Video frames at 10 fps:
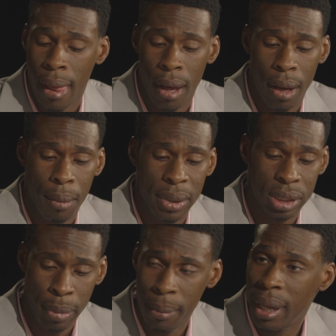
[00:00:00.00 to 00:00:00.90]
Um, it's
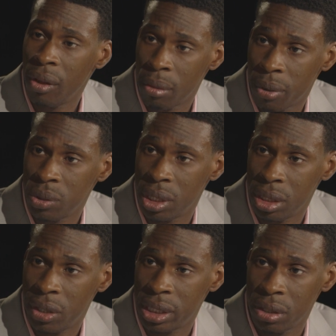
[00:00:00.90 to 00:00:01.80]
a public health approach to
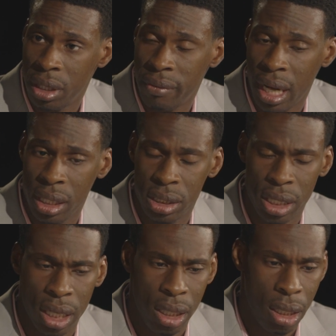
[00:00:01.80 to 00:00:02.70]
addressing gun
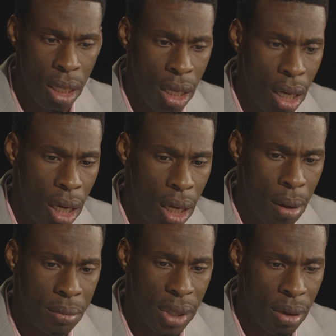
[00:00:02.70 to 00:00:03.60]
violence, and
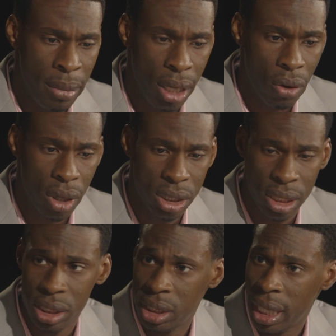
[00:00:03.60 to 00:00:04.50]
um, there are many
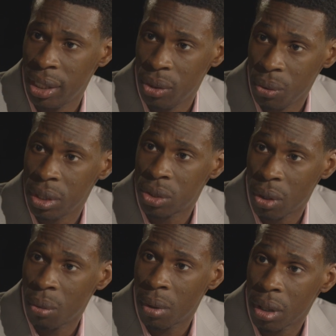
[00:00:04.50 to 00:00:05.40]
organizations that do this
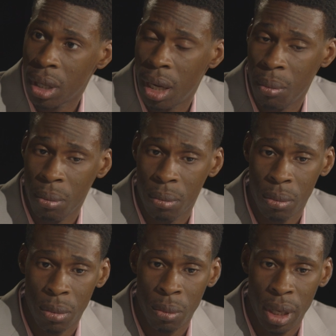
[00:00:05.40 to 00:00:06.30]
sort of work. Um,
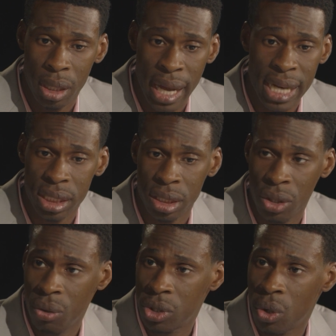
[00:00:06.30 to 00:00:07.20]
one nationally
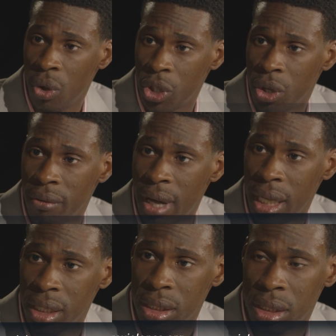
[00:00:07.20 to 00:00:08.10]
known is called Cure
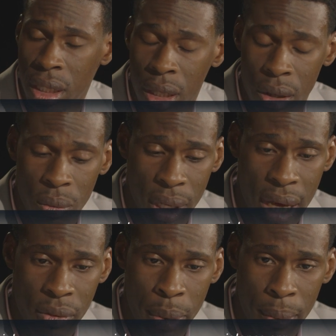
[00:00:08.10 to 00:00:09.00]
Violence, mm -hmm. where they
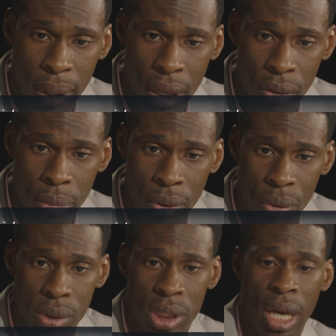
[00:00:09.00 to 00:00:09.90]
have a public health
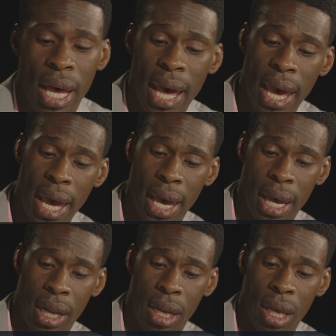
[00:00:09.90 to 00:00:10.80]
approach,
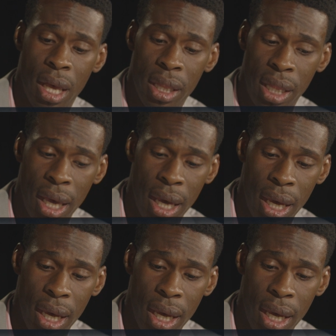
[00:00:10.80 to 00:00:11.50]
and they